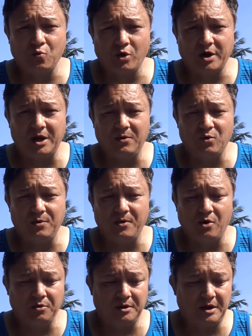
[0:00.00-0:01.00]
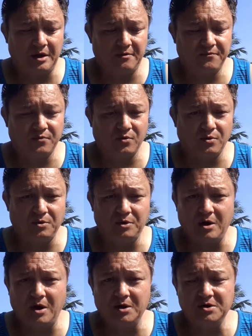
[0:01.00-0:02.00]
working remotely for a
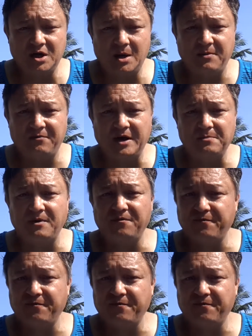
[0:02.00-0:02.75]
long time. In fact,